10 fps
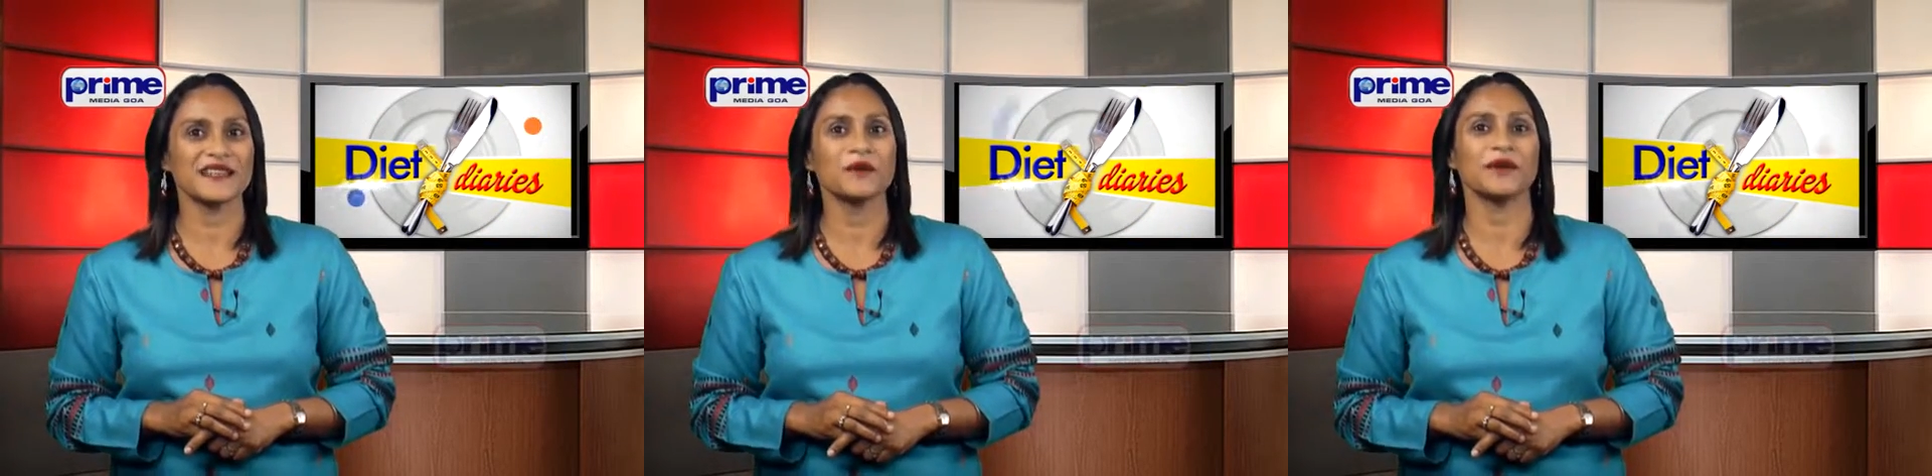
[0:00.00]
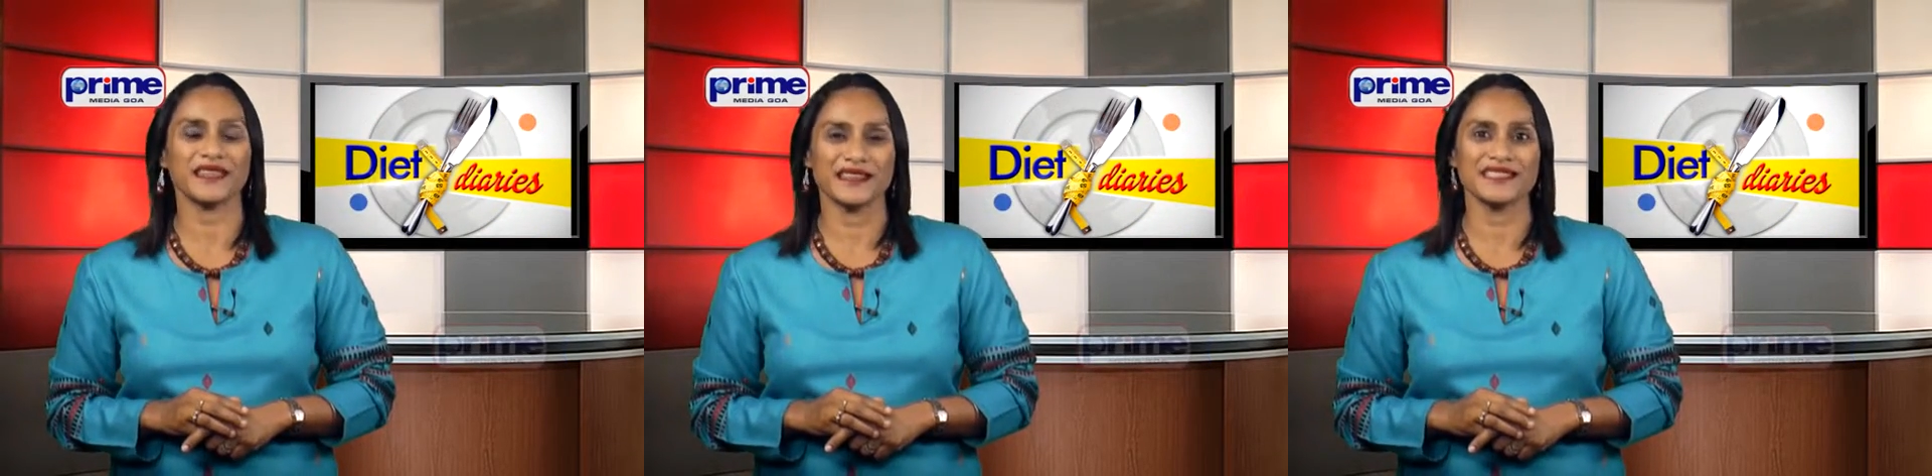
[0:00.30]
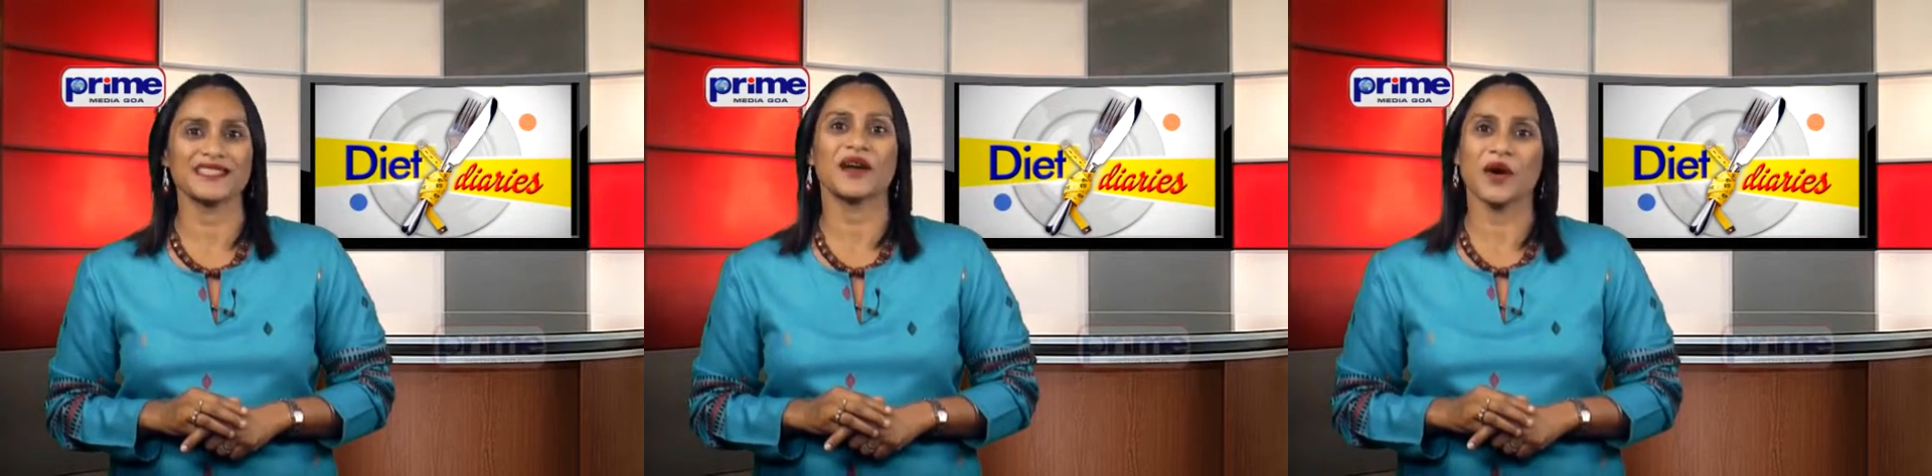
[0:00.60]
with
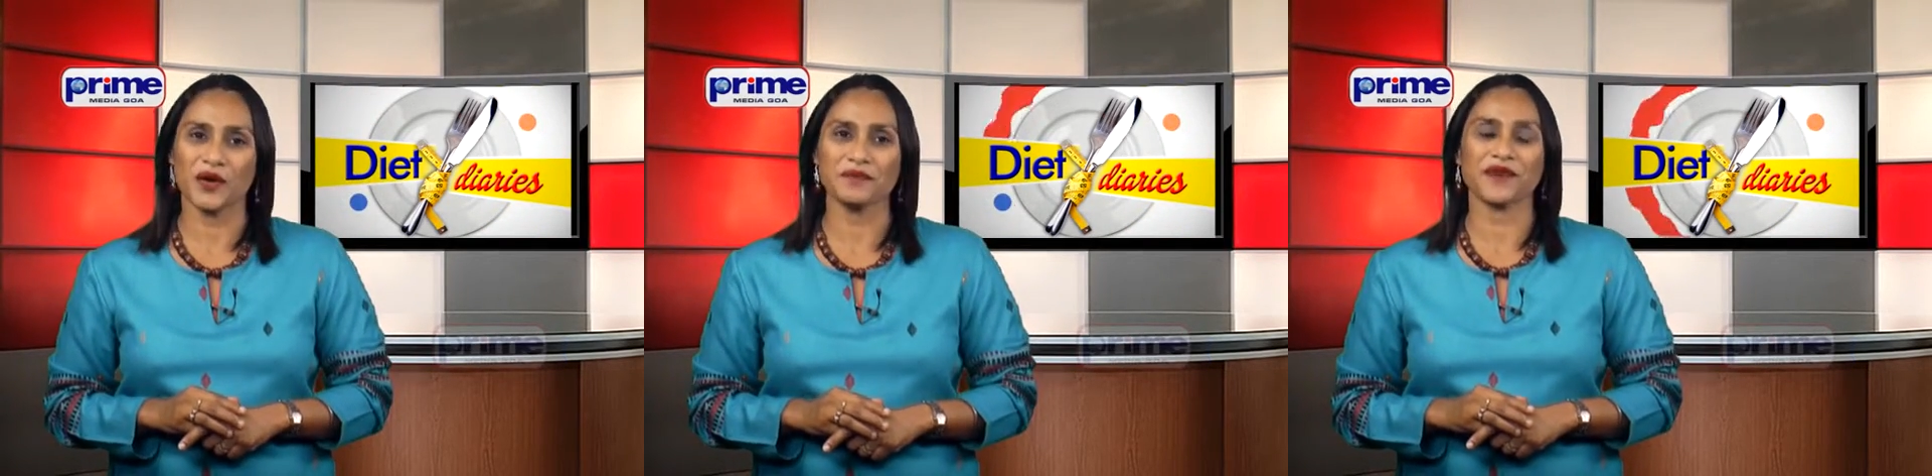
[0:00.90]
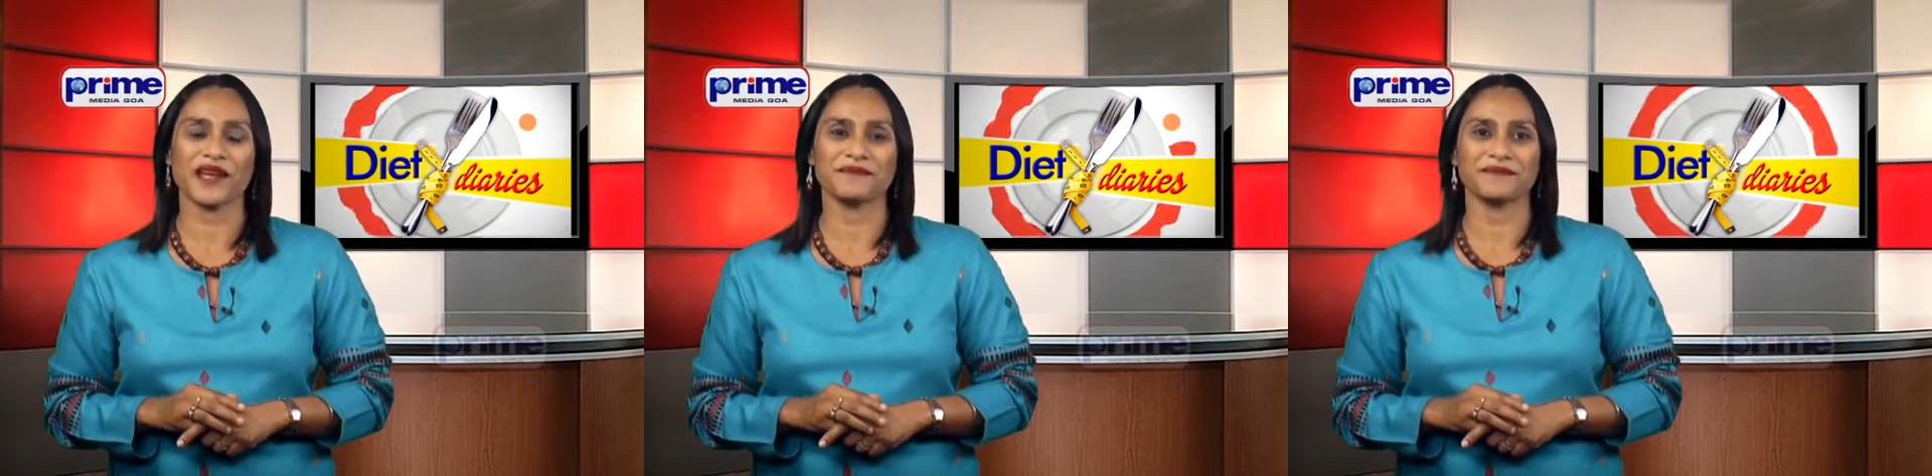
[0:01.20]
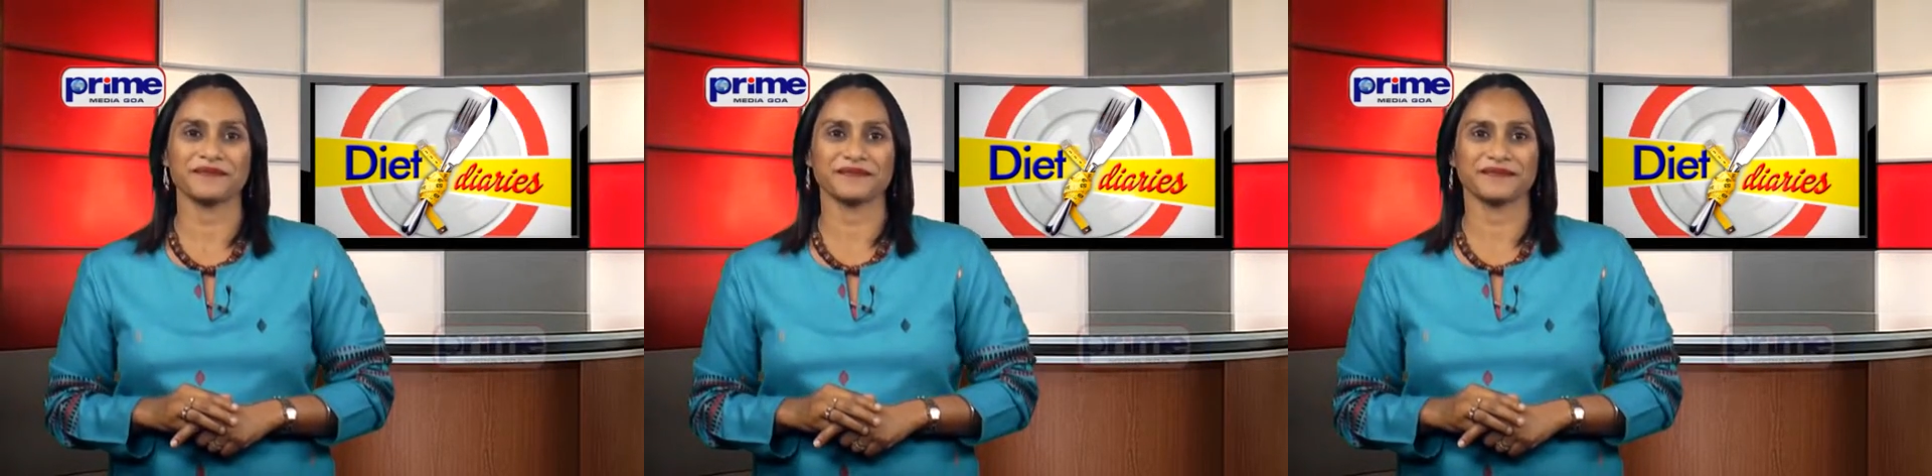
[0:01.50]
us on Prime.